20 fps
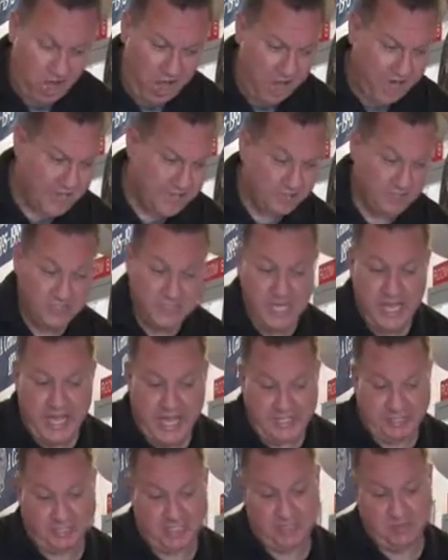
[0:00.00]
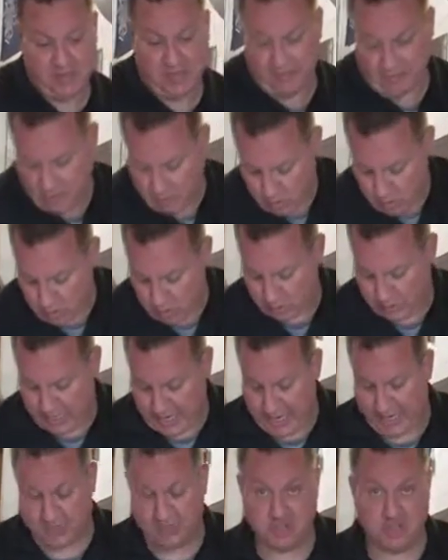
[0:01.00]
and it slips off the log,
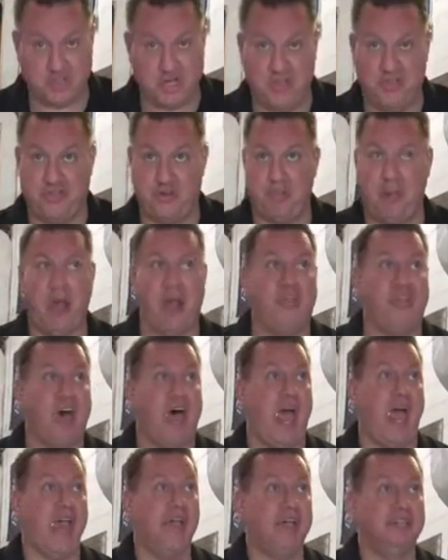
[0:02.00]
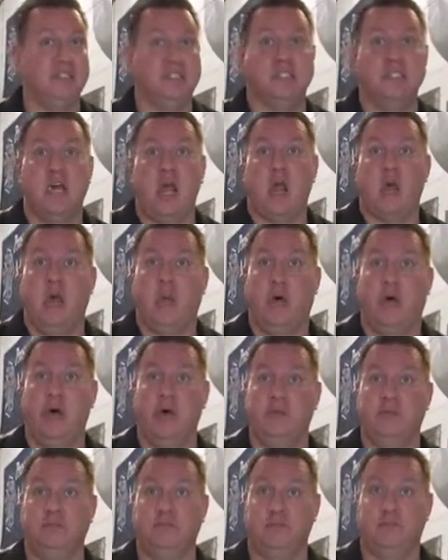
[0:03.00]
and I go straight through my thigh.
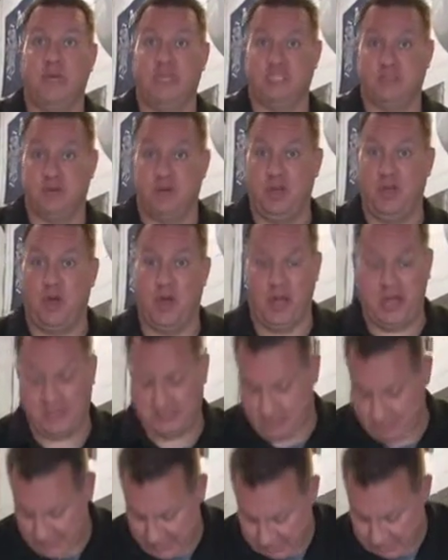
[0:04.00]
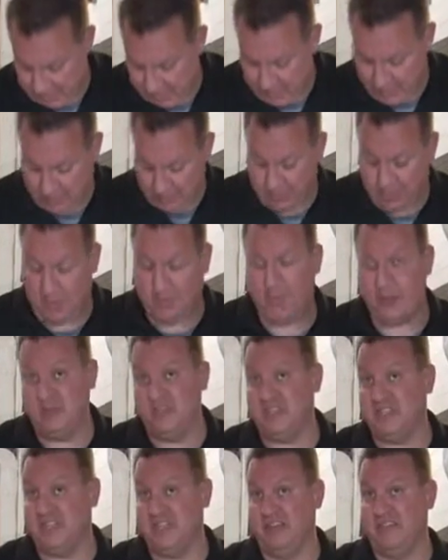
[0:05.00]
Well, it's pretty hard. That could be a
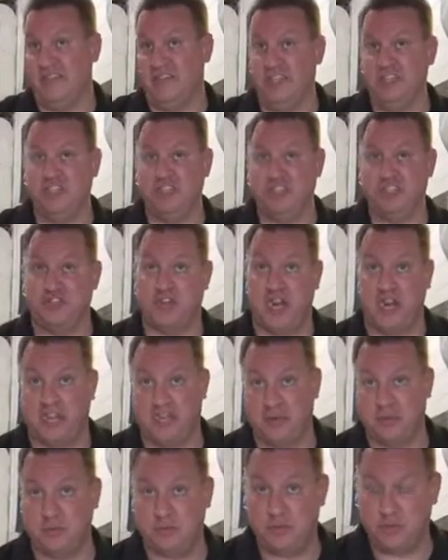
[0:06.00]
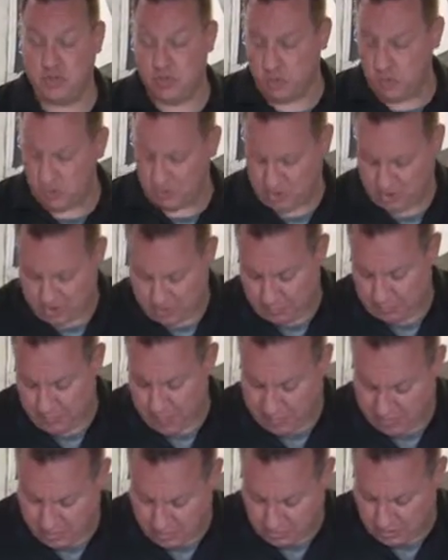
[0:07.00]
pretty significant injury to try to control with just
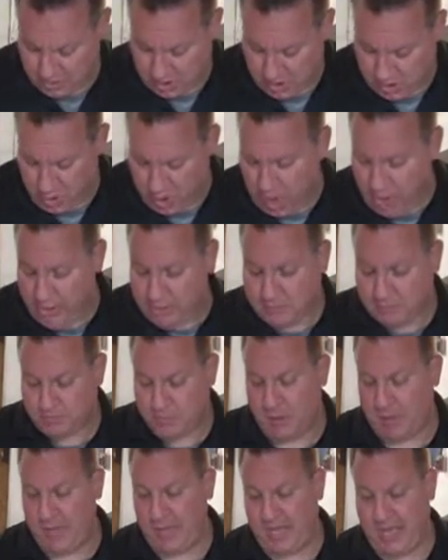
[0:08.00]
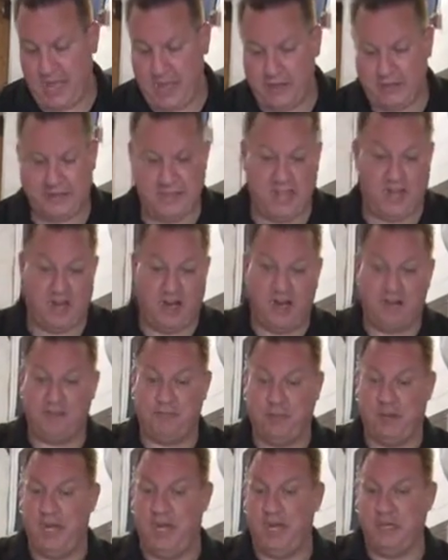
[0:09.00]
compression. So I'm going to take off
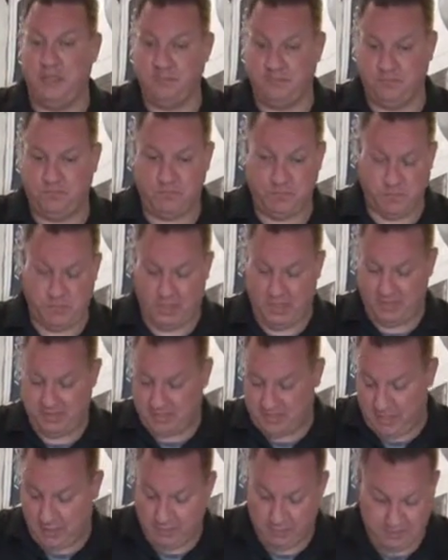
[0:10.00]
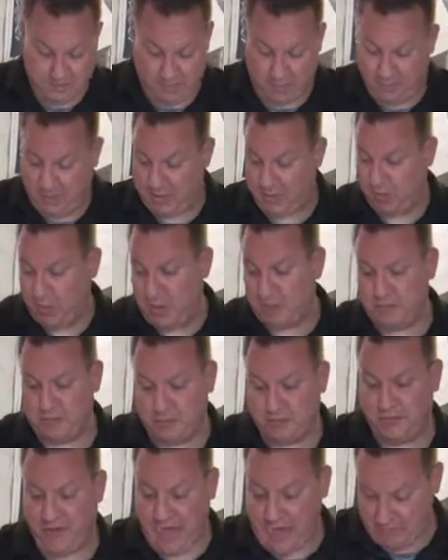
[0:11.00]
my something, rip
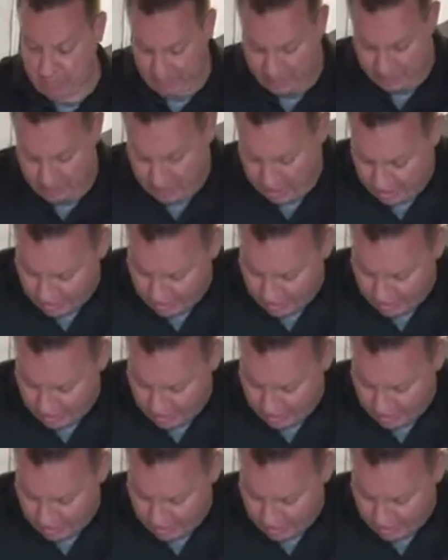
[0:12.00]
some fabric.